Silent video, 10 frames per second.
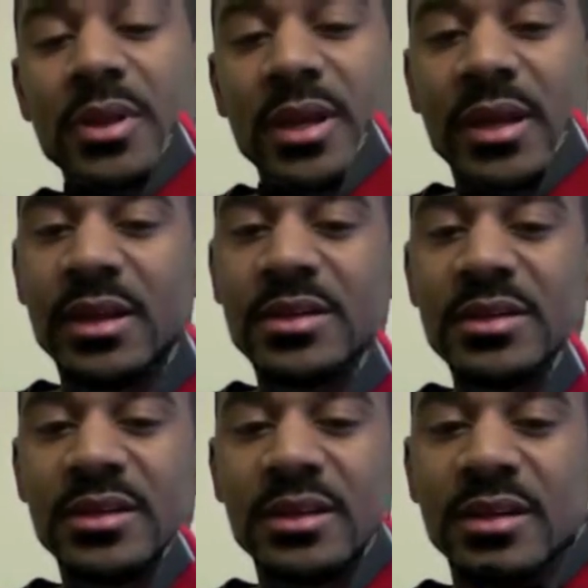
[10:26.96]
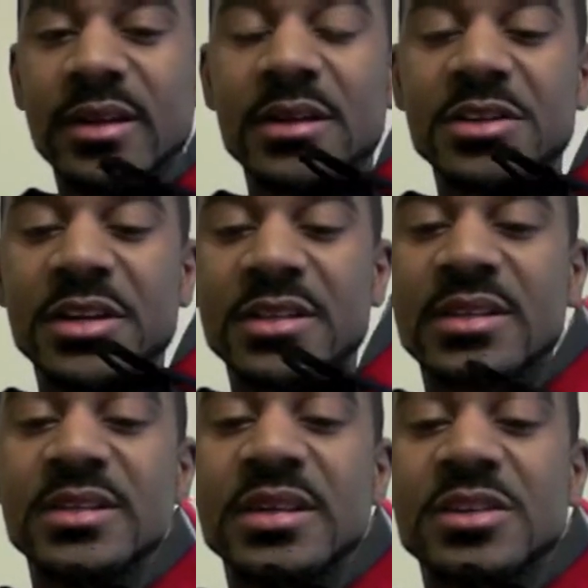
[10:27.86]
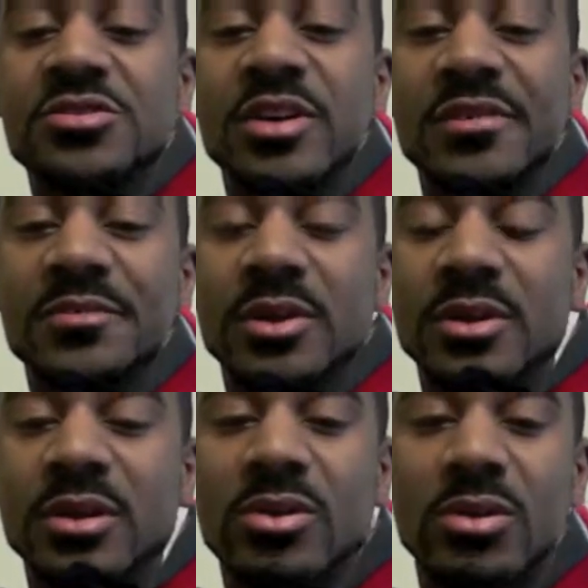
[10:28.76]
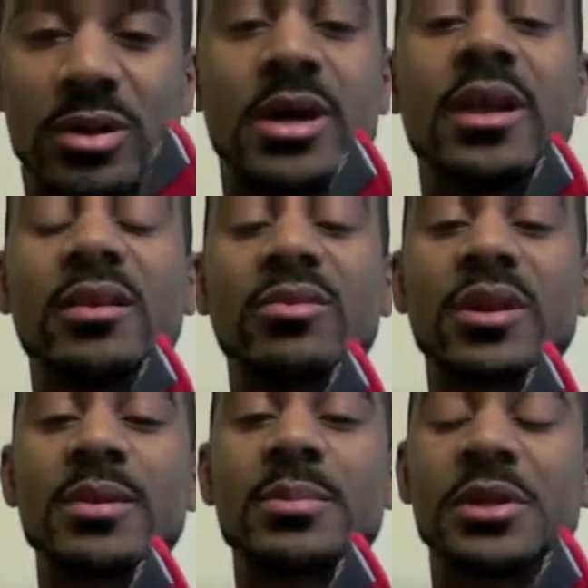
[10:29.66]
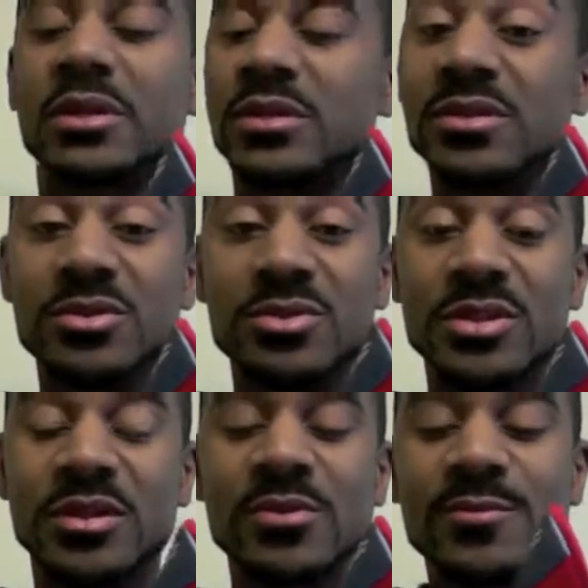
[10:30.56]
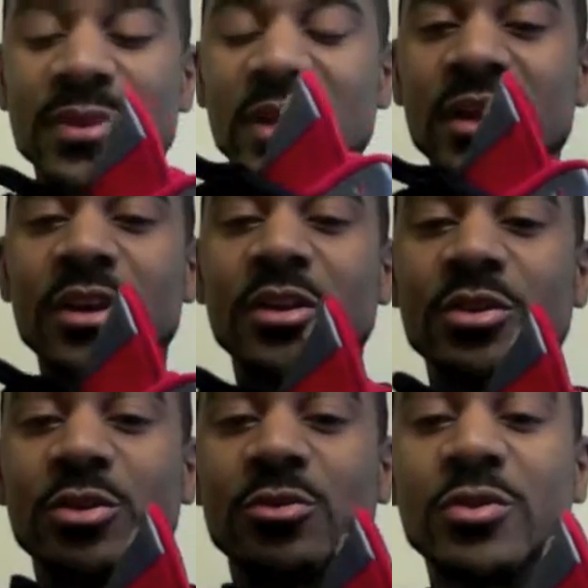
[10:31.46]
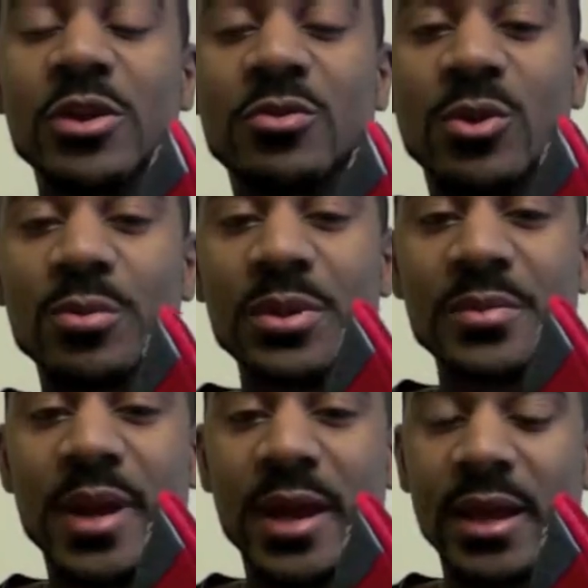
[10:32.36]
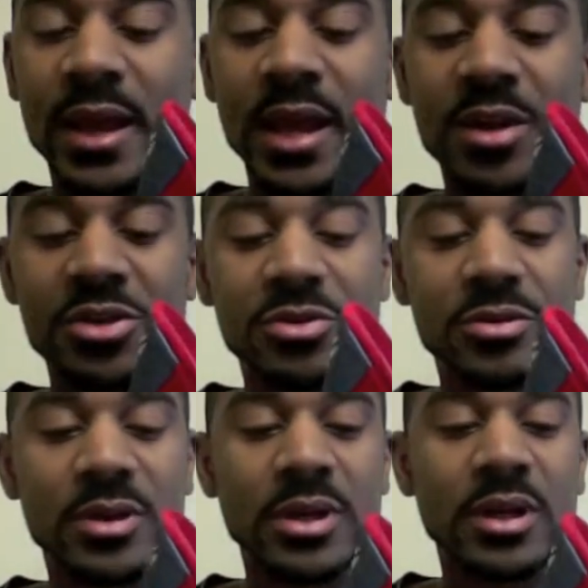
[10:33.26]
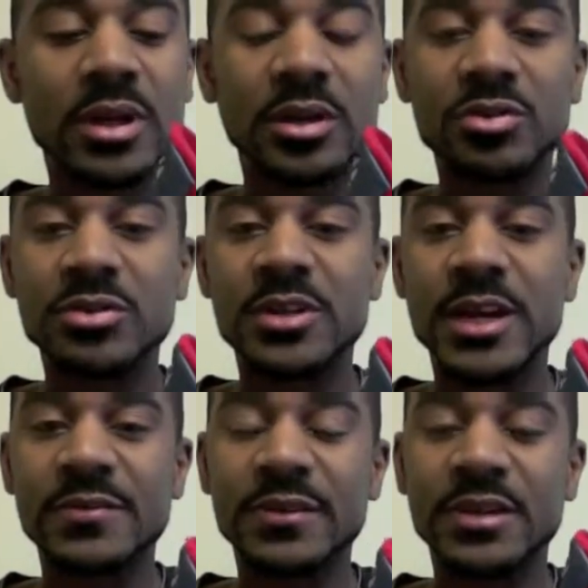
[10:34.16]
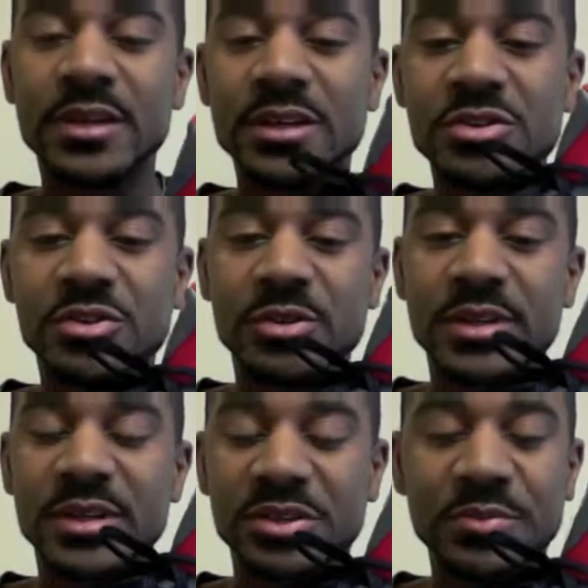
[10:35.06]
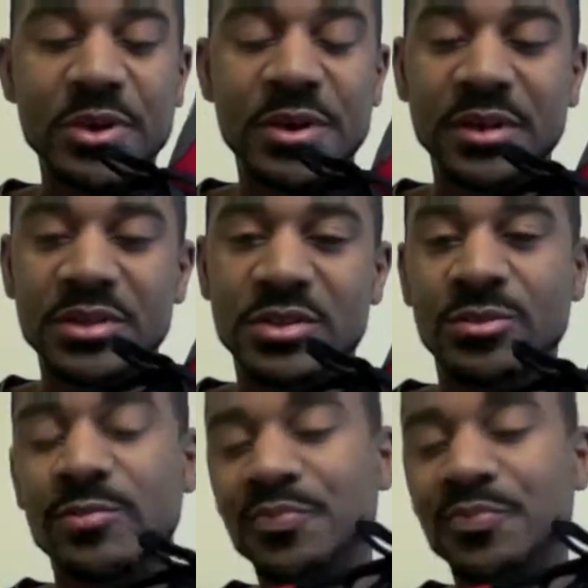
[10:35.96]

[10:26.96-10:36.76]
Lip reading: and get a chance to test drive them on the court, highly recommend to do so. Your feet won't be mad at you, and you'll definitely enjoy the experience. So,